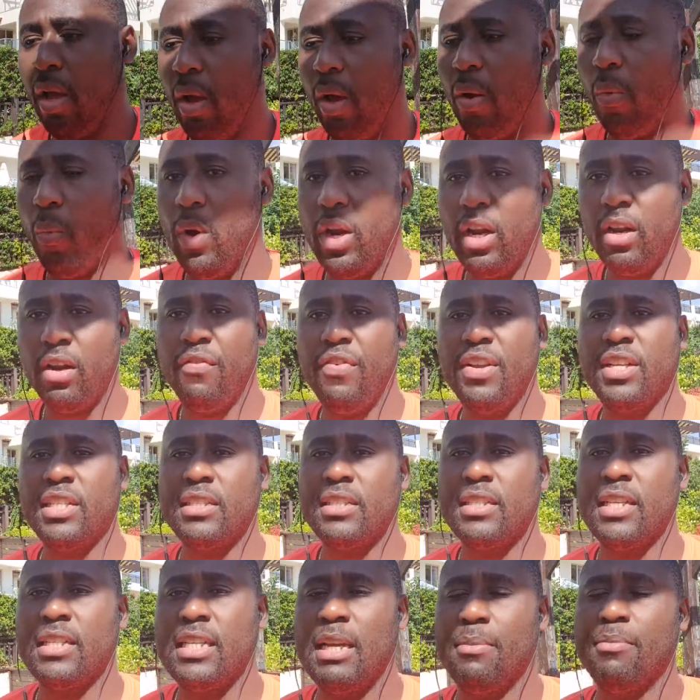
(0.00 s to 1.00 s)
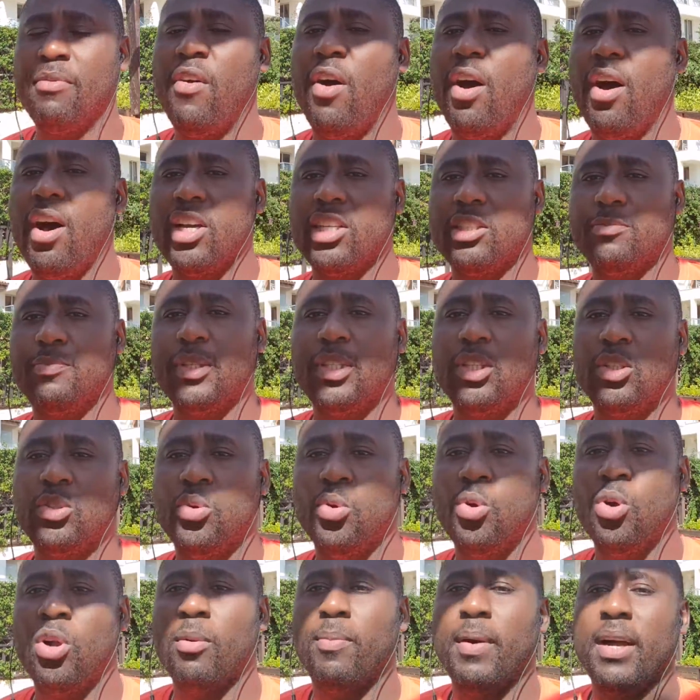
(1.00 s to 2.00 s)
one of the things the team have asked me to
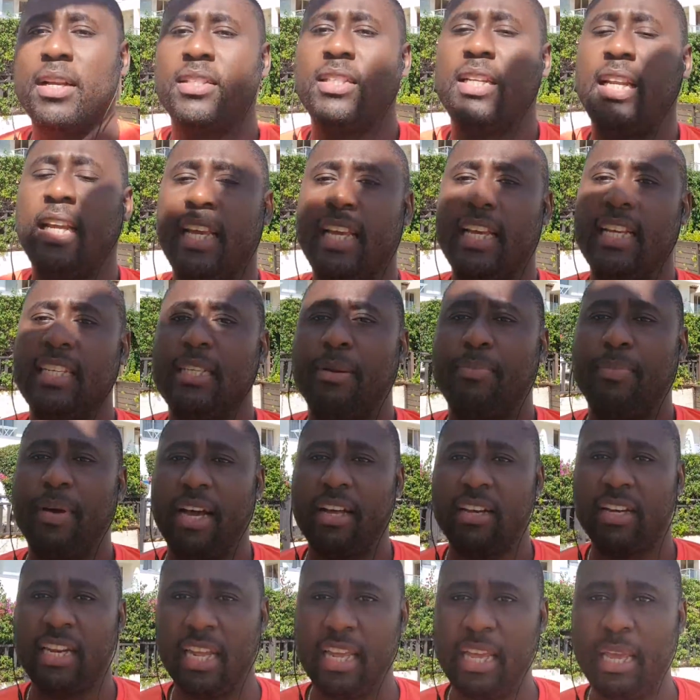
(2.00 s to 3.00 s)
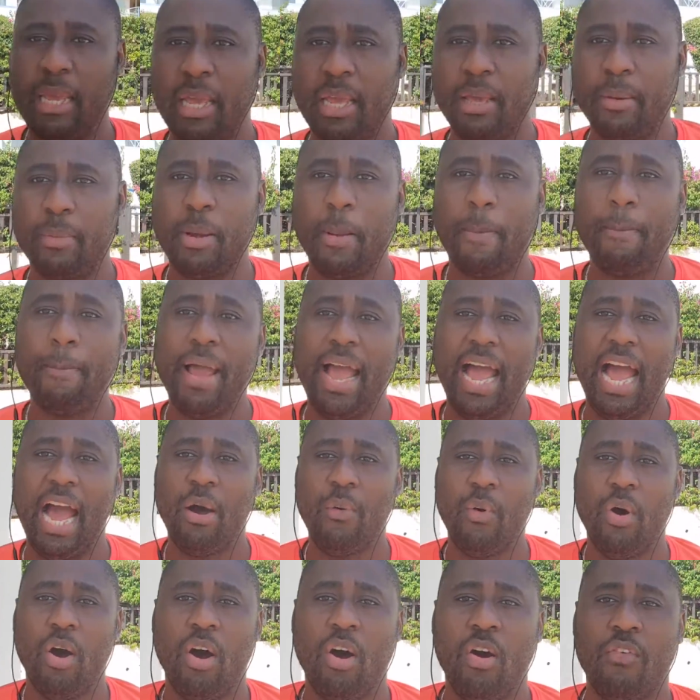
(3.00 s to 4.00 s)
talk about today is about the
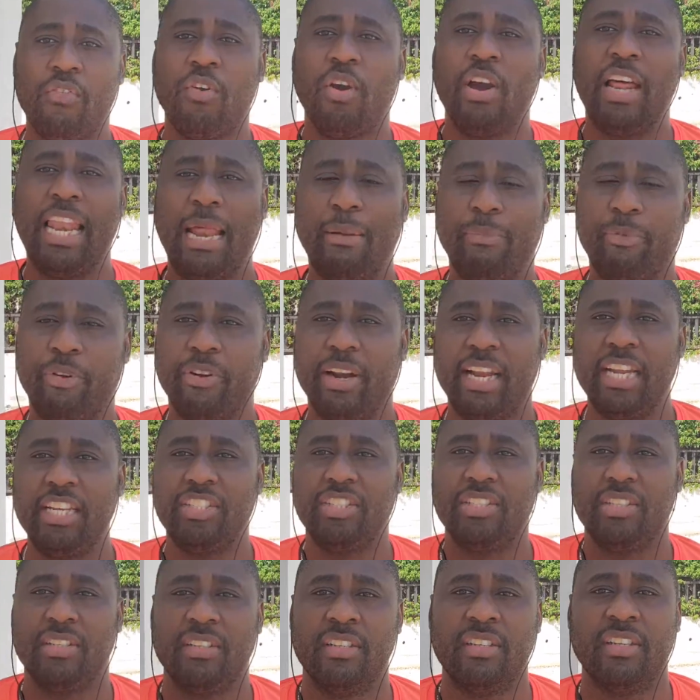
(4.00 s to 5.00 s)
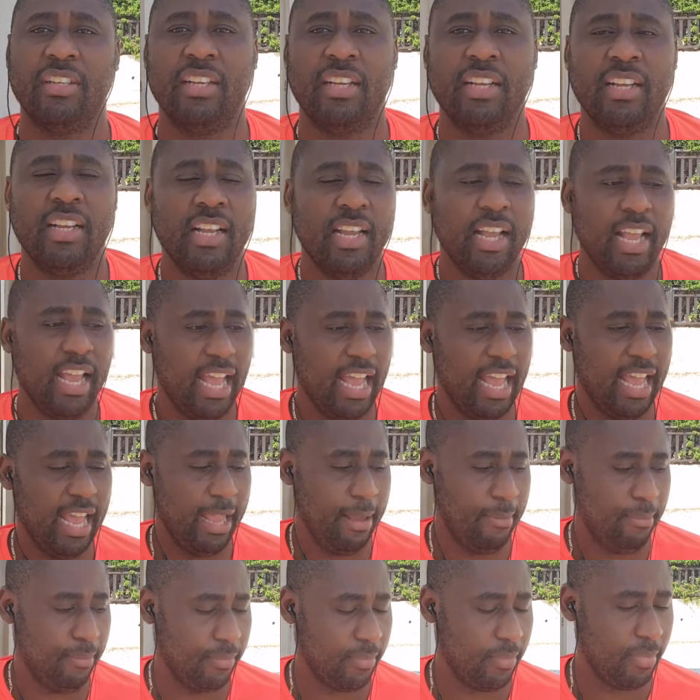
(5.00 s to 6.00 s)
power of collaboration
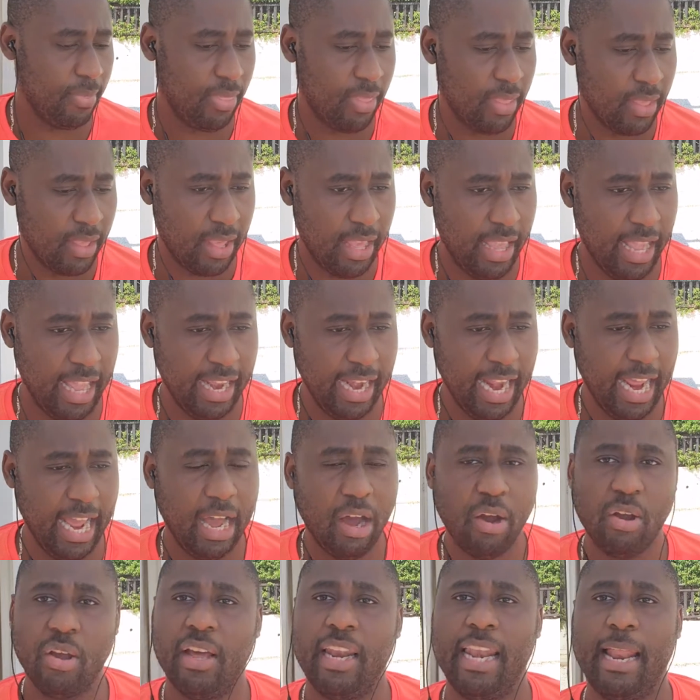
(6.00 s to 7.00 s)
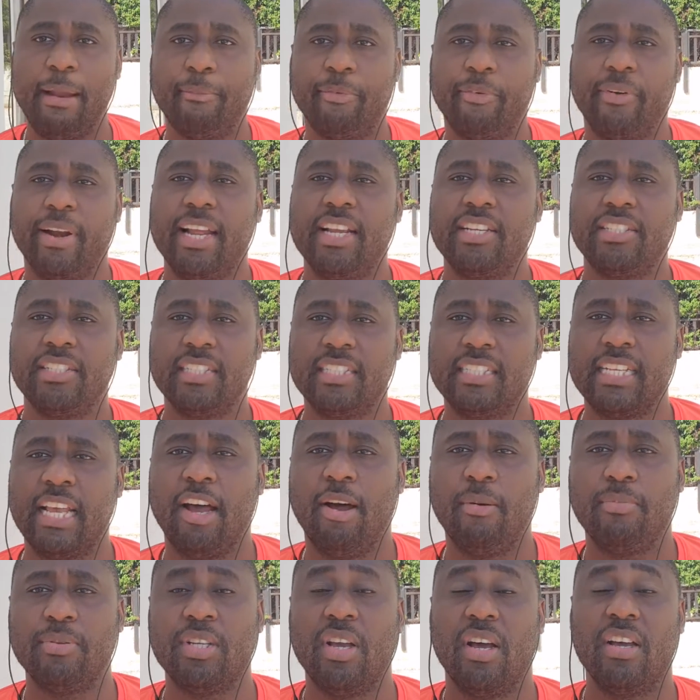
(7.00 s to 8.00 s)
and how collaboration has
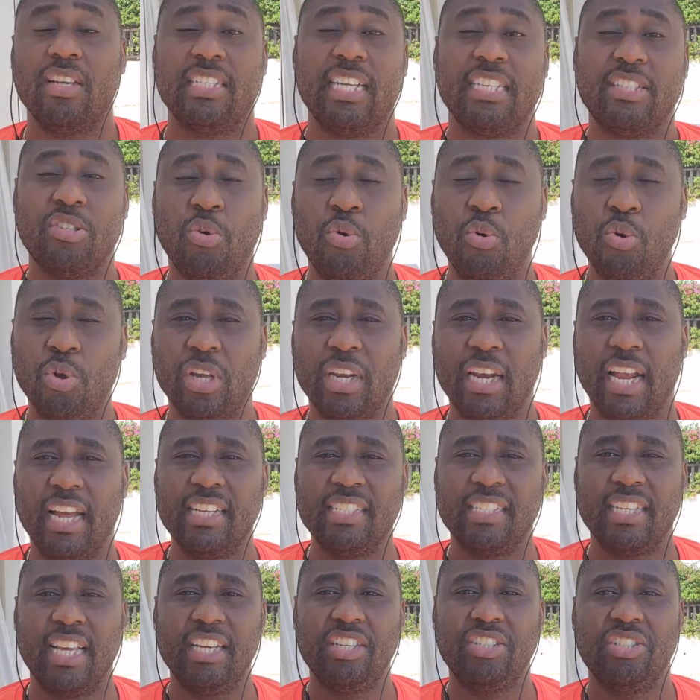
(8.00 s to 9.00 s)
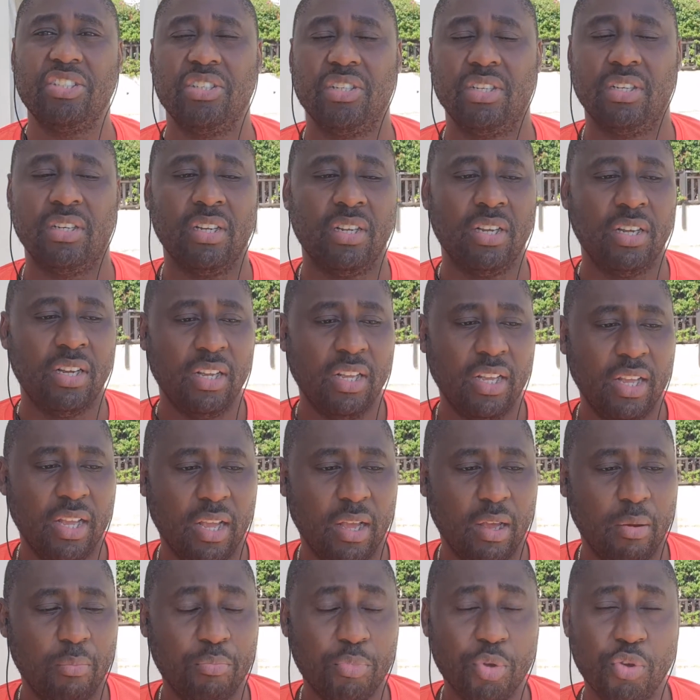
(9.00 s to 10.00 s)
helped us as an organization
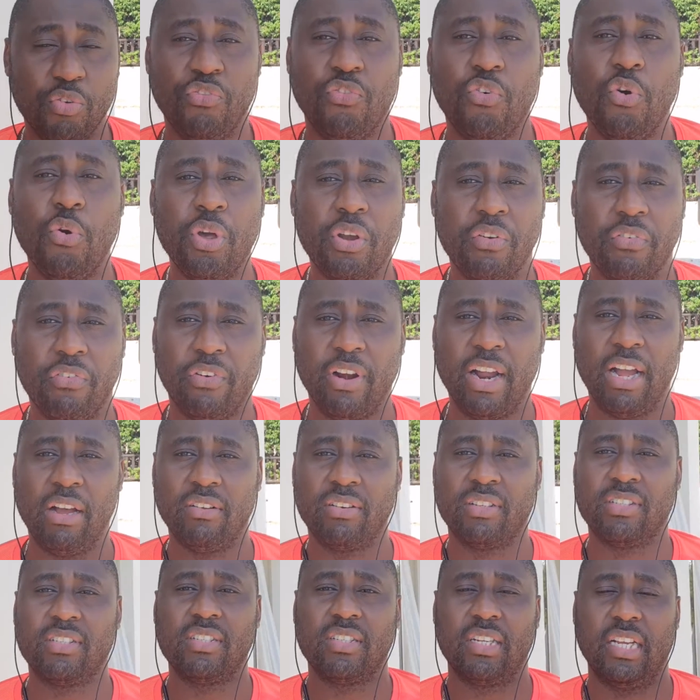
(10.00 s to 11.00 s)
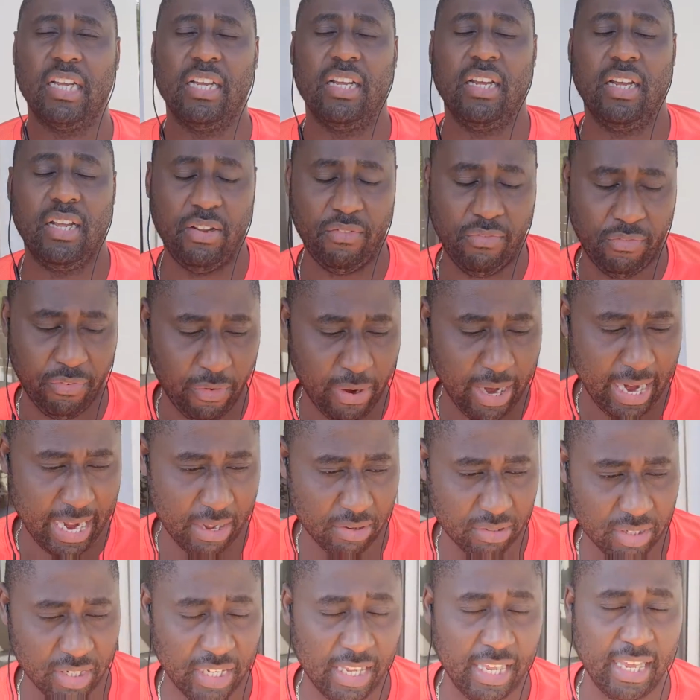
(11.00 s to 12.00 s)
move forward
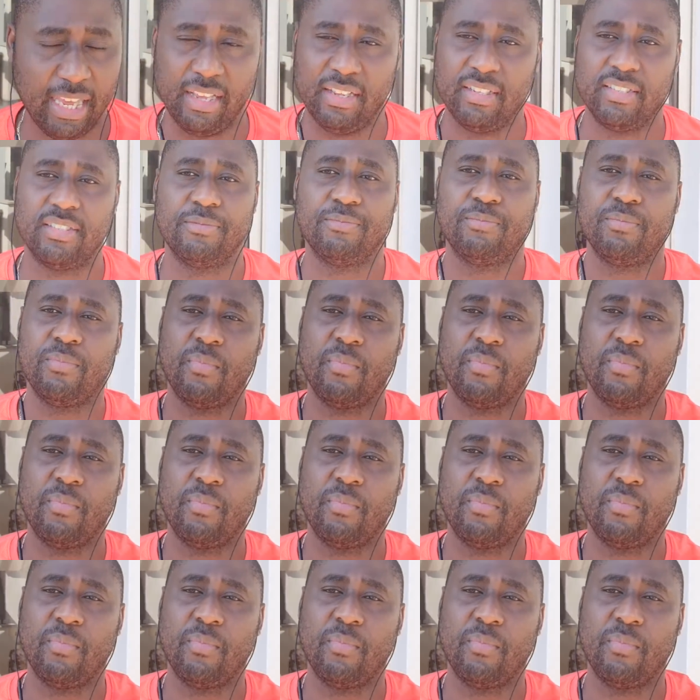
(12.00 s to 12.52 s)
throughout the years.